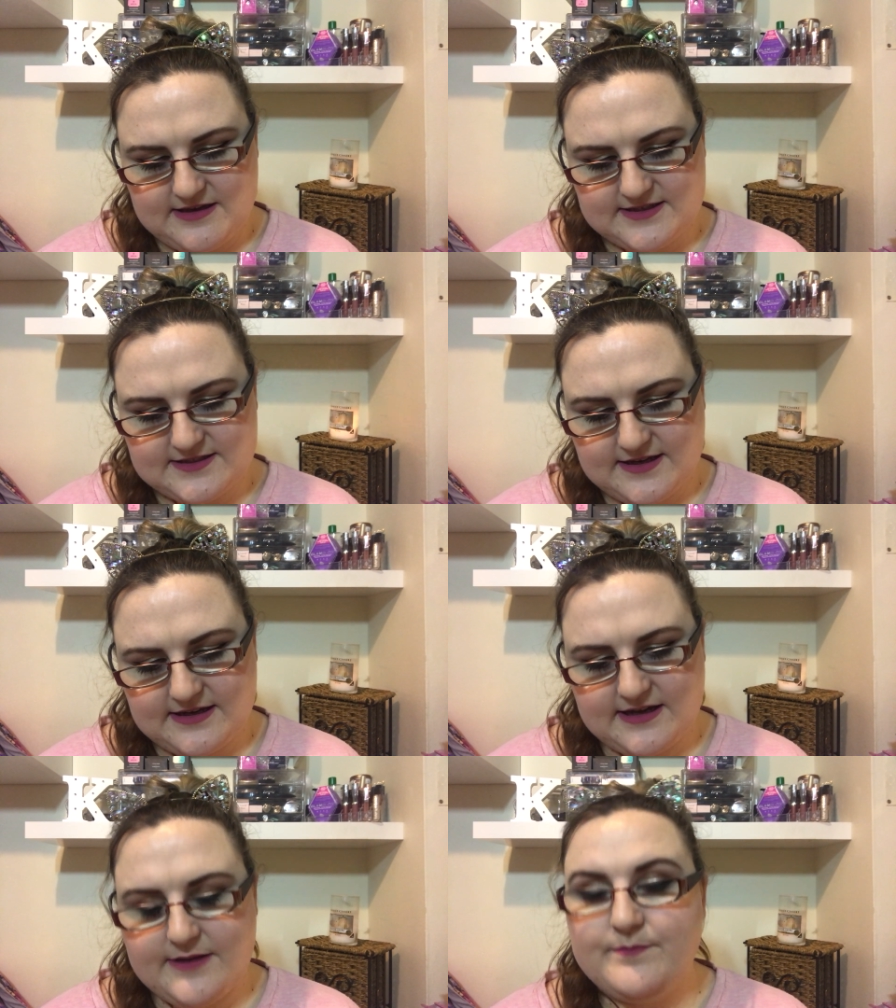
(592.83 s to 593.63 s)
It's
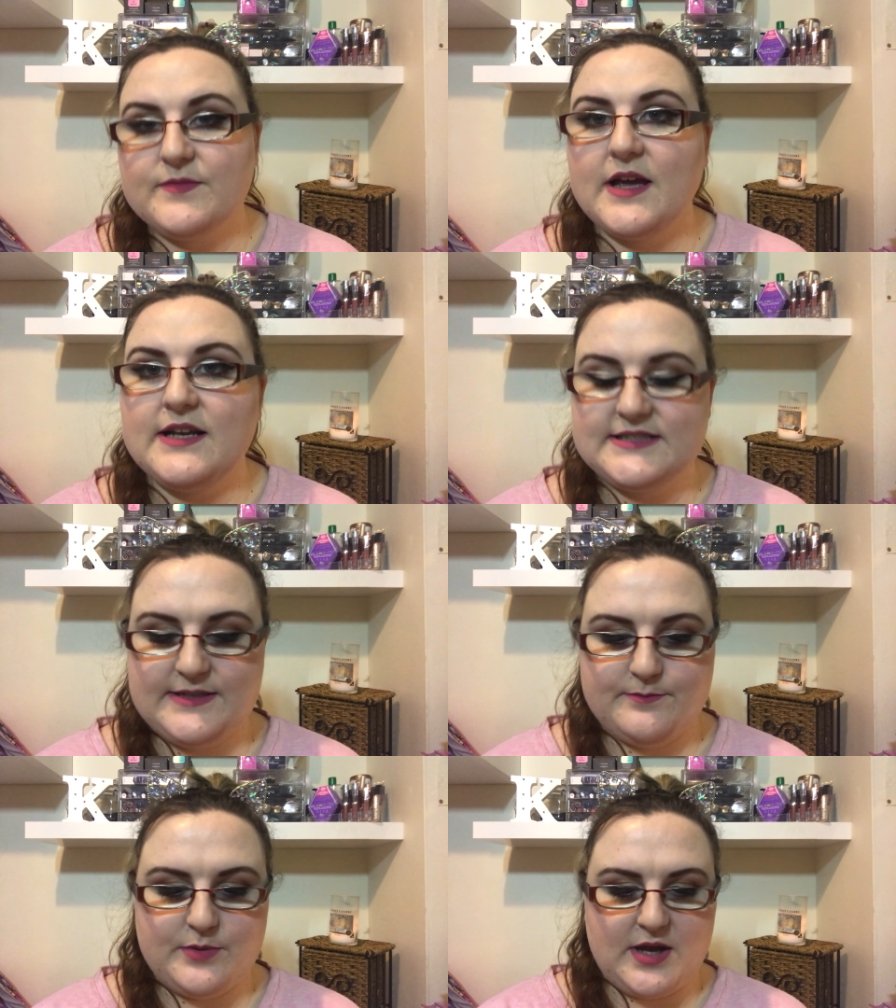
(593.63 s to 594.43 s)
like a
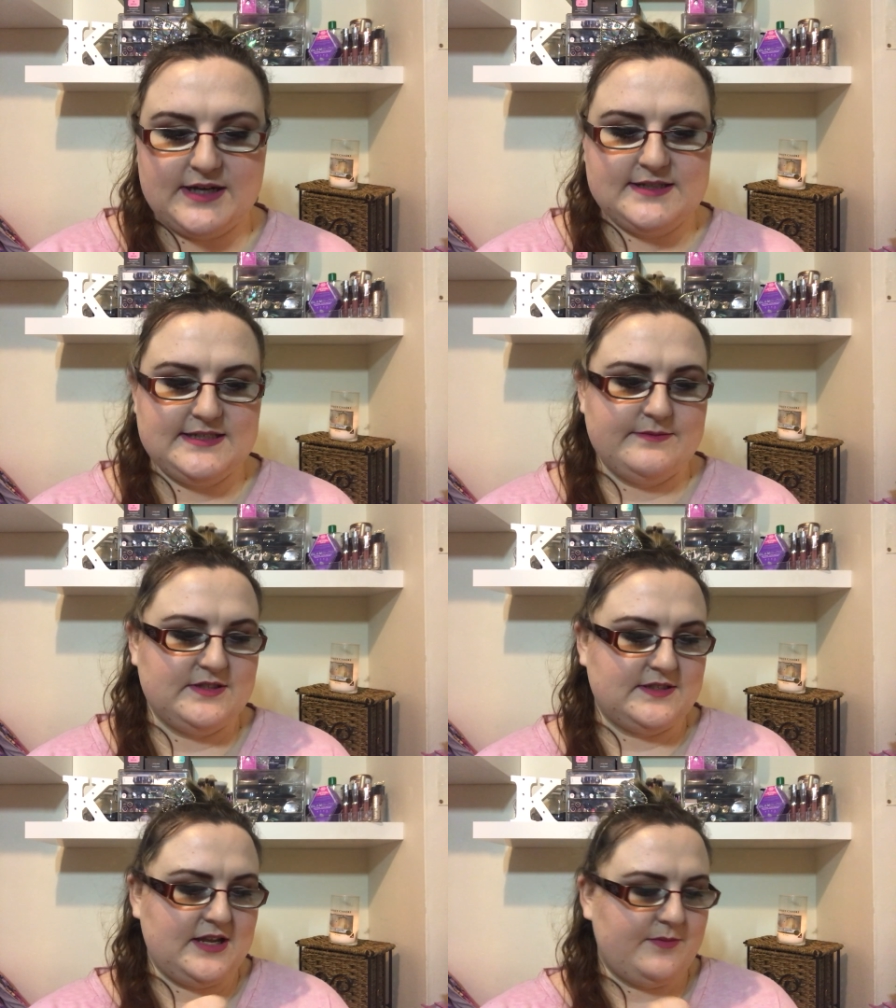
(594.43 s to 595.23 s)
deep burgundy. I'm
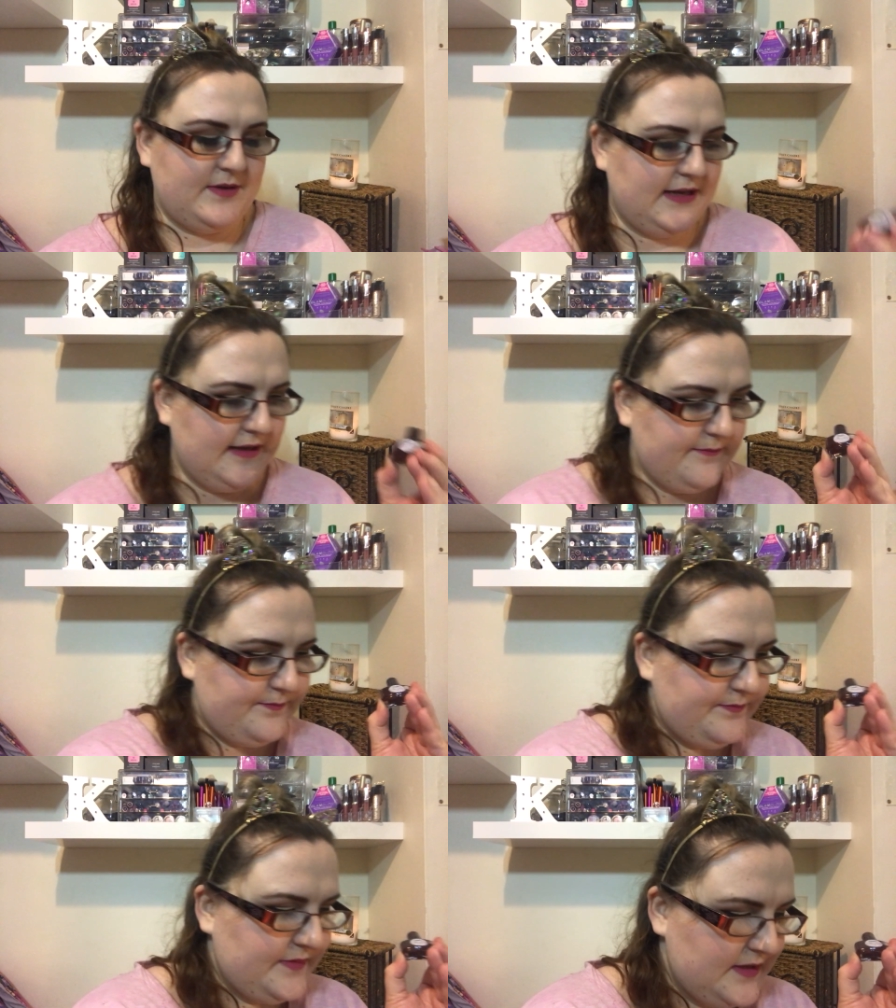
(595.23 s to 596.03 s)
just opening it.
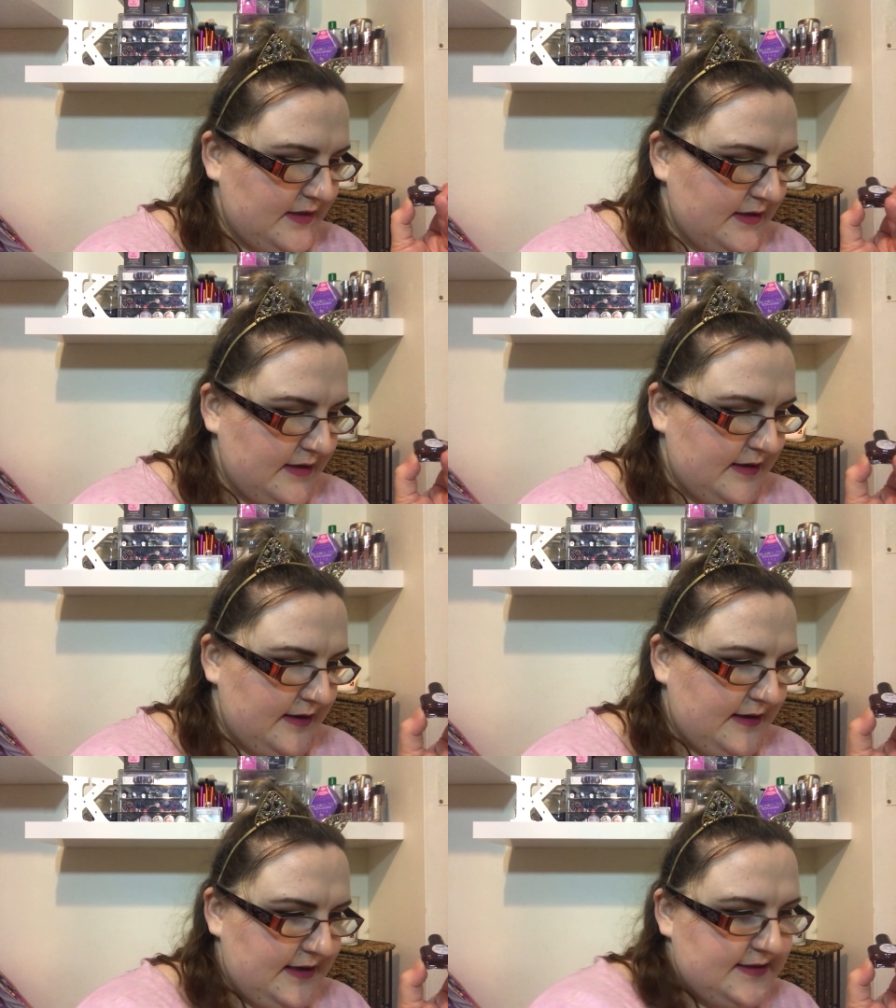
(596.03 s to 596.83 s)

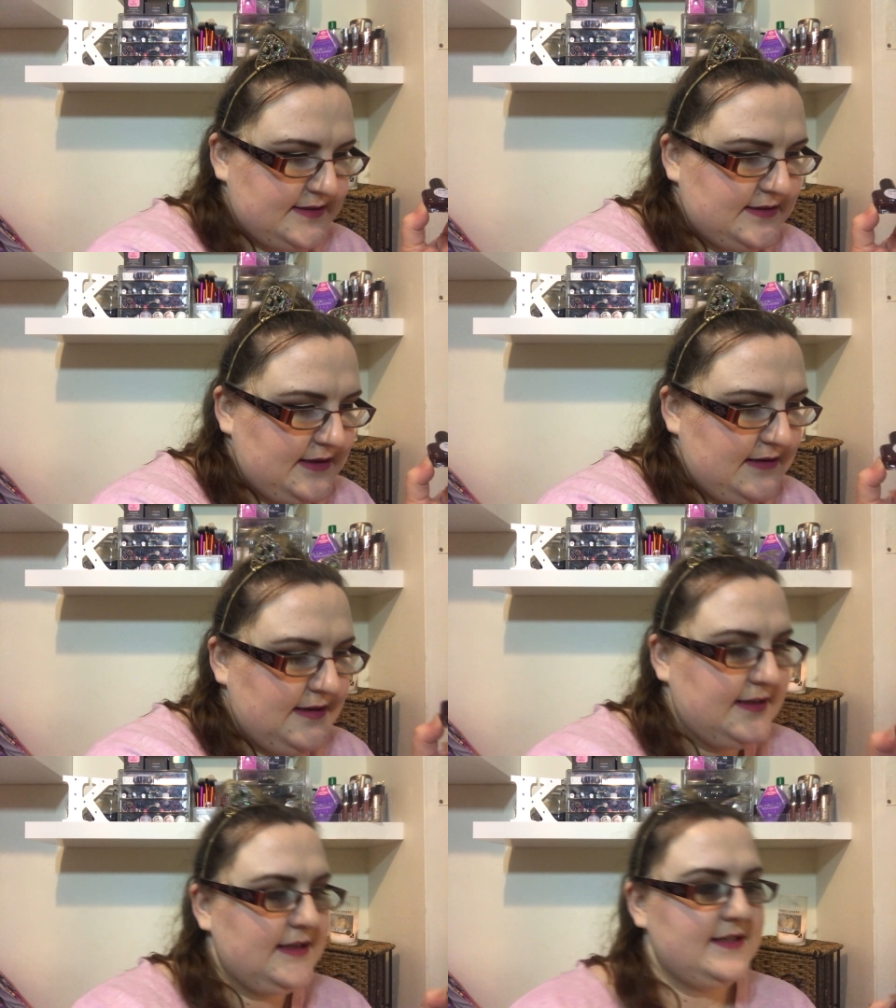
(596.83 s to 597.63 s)
It's
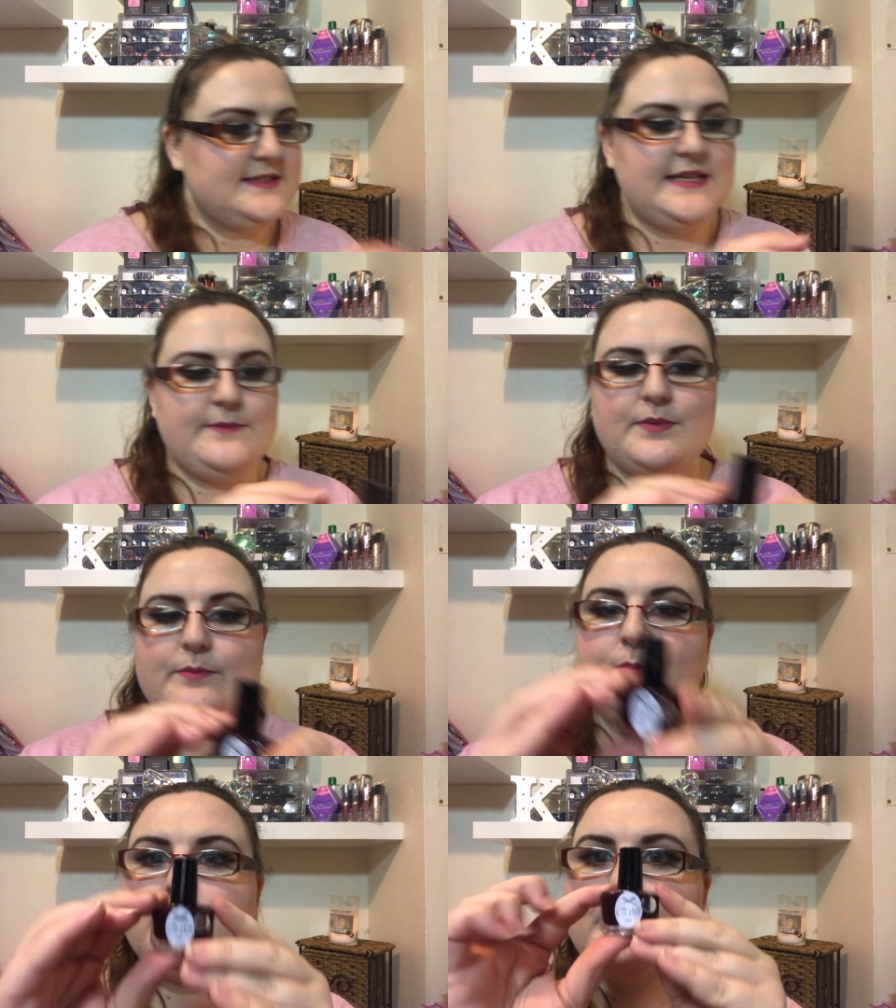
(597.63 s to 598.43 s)
like a deep
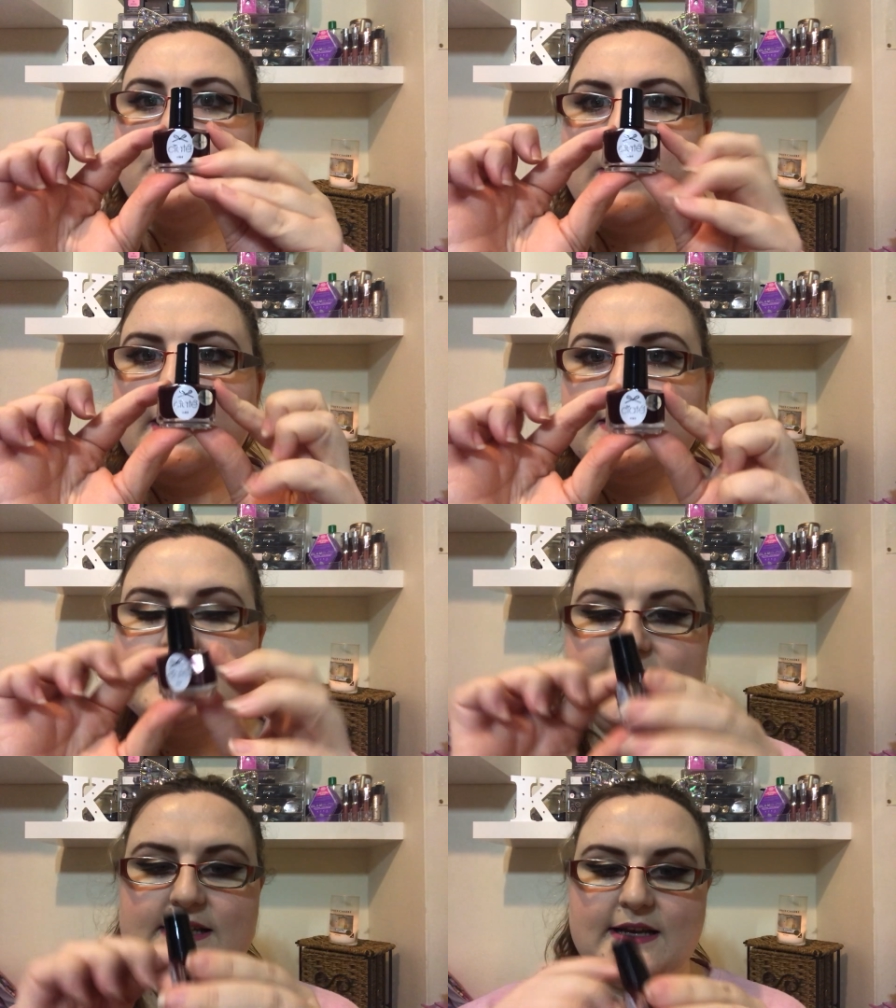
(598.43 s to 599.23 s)

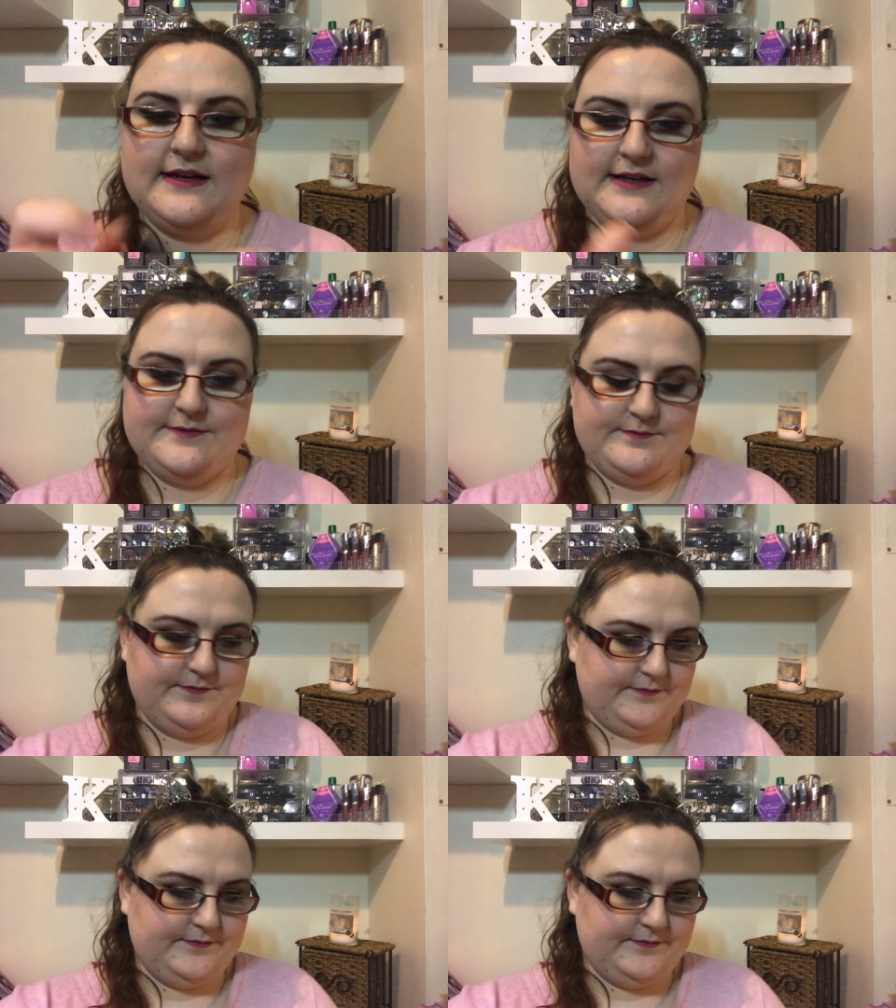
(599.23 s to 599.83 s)
burgundy colour.